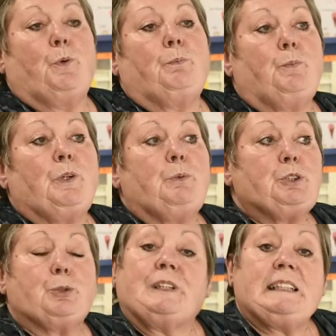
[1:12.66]
We, we were
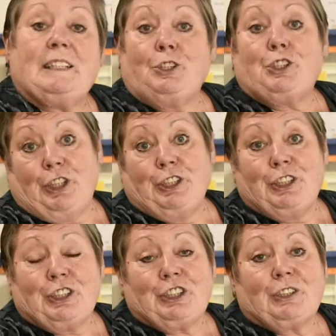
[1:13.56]
donated a
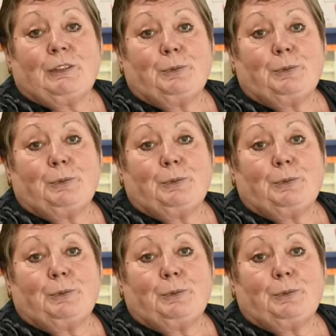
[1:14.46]
church,